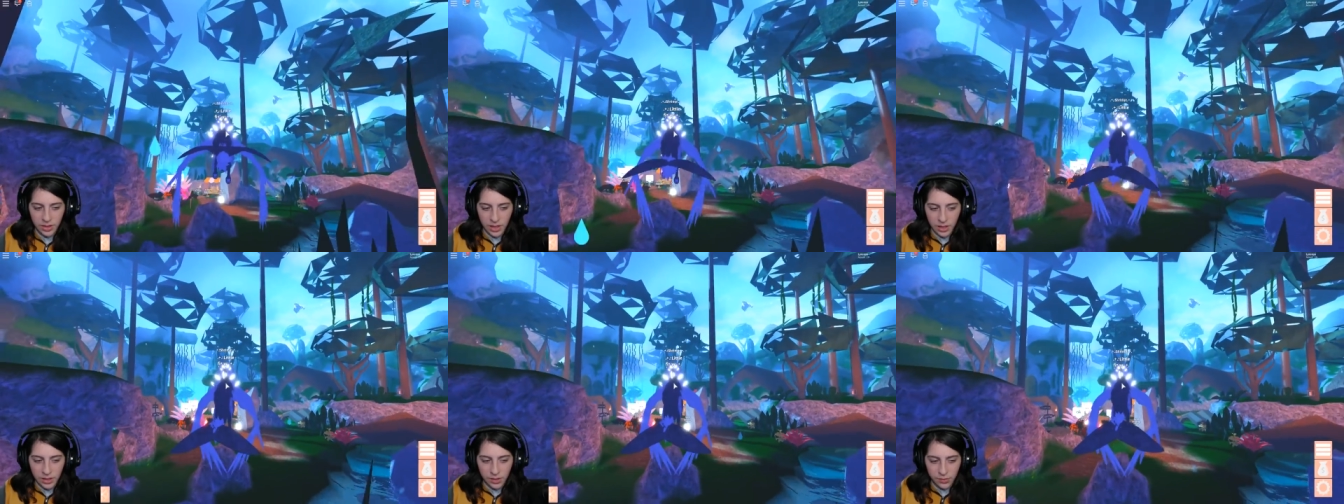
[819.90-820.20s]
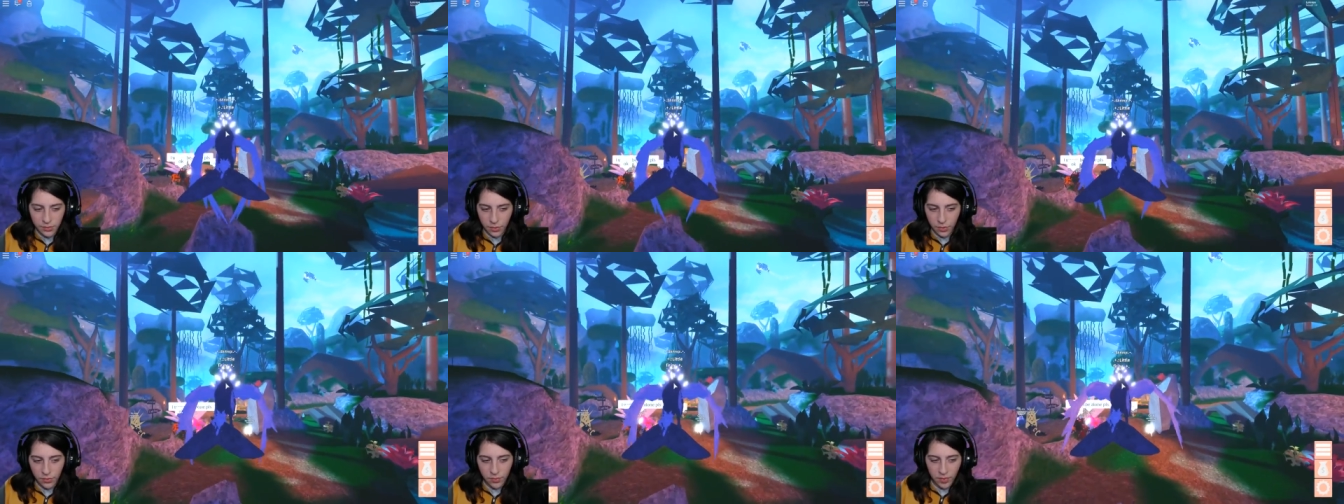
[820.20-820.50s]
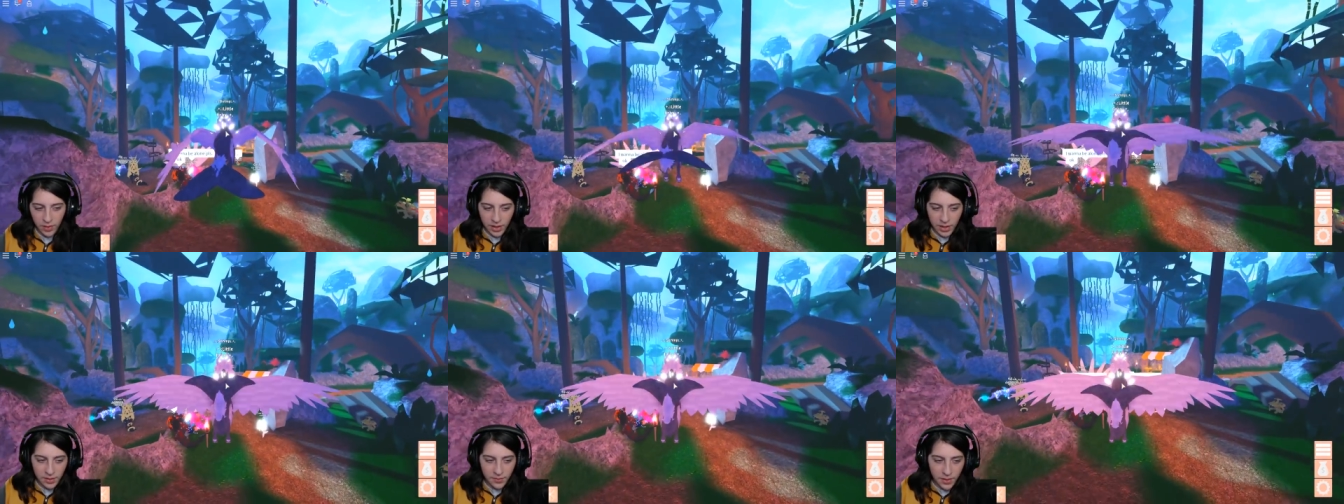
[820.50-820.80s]
kind of
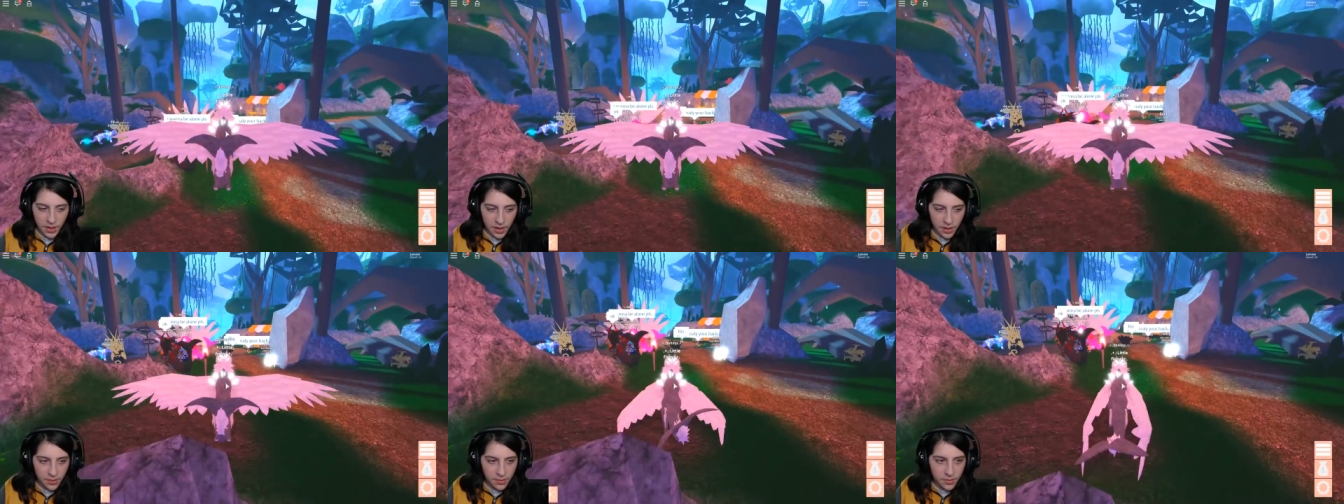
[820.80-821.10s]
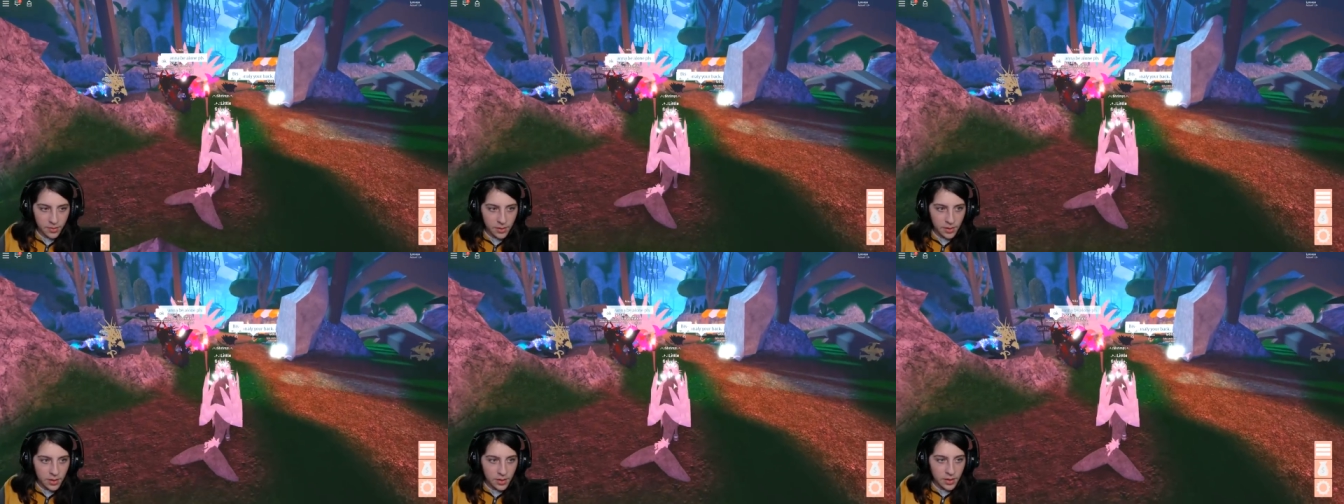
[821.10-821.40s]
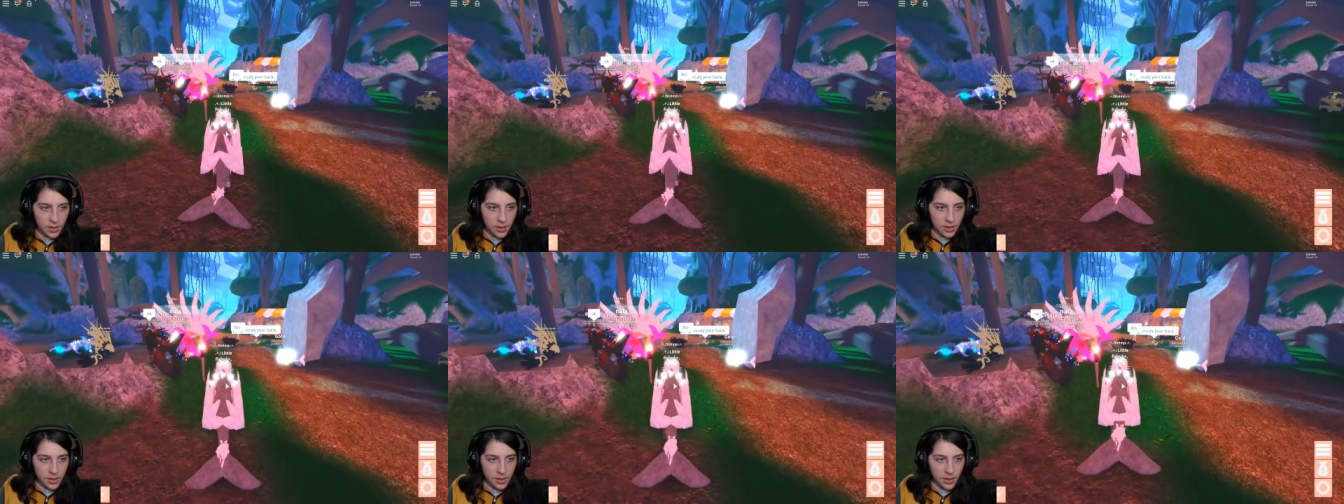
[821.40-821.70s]
role-playing about.
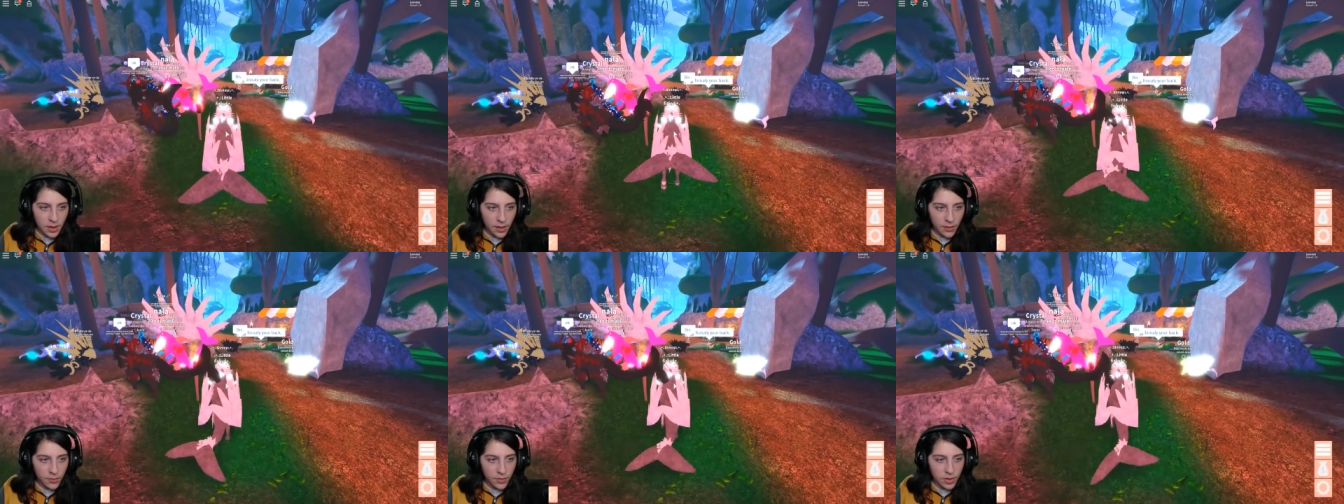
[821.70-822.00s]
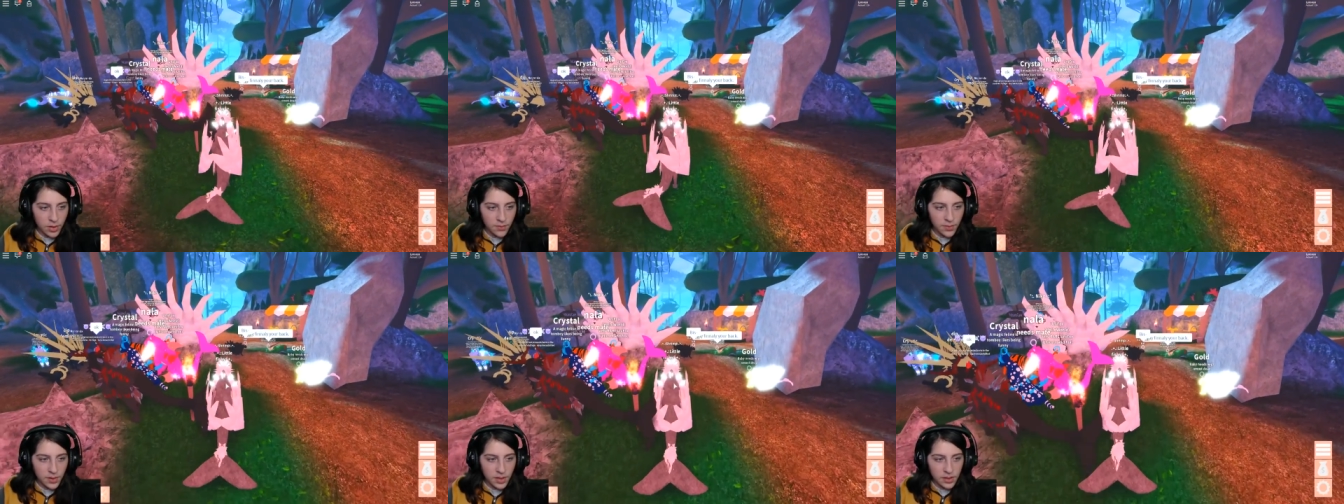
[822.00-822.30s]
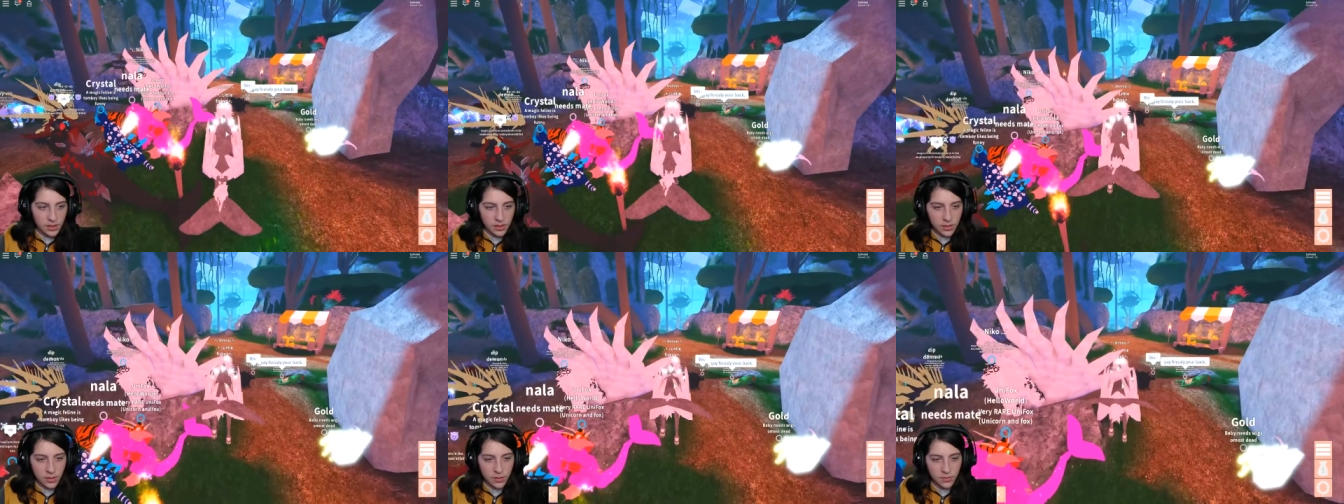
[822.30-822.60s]
I want to be
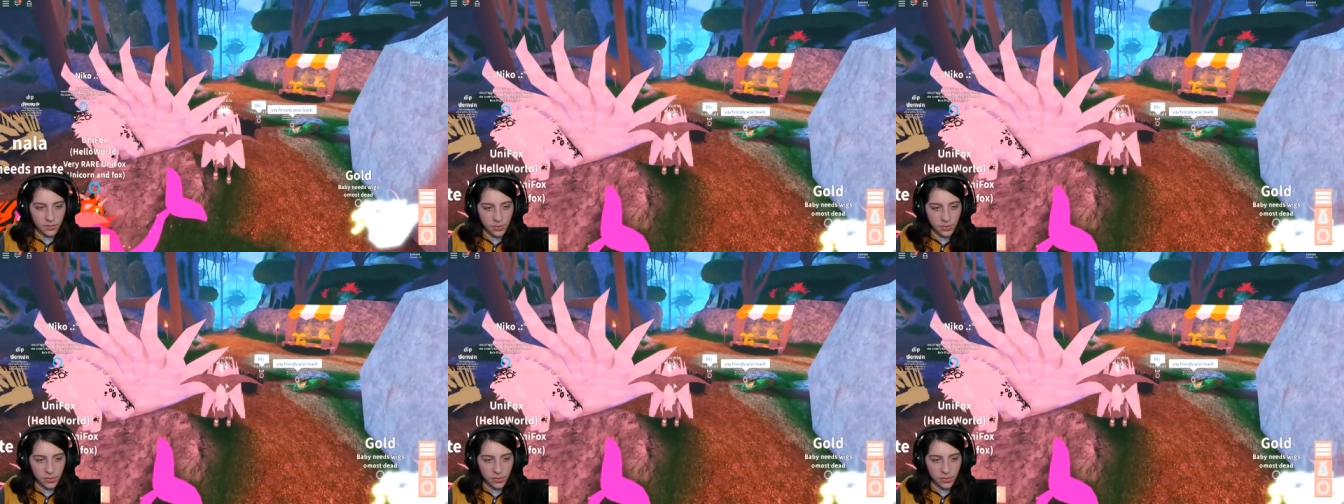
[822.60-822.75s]
alone,